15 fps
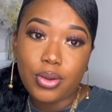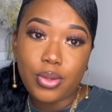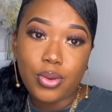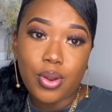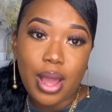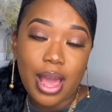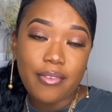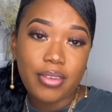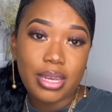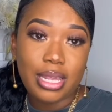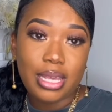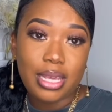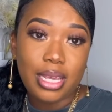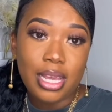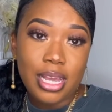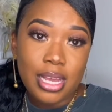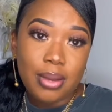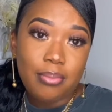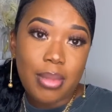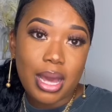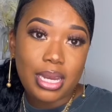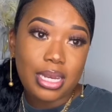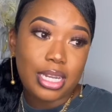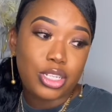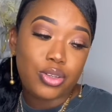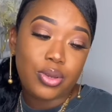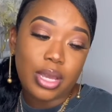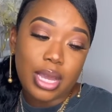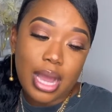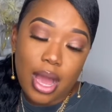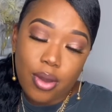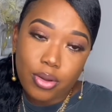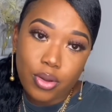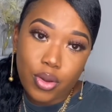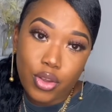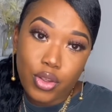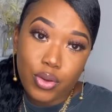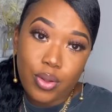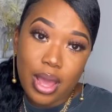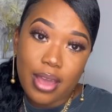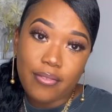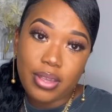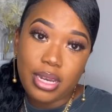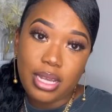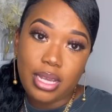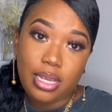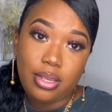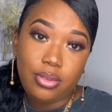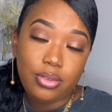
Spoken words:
you don't have anybody that you can count on, you don't have any,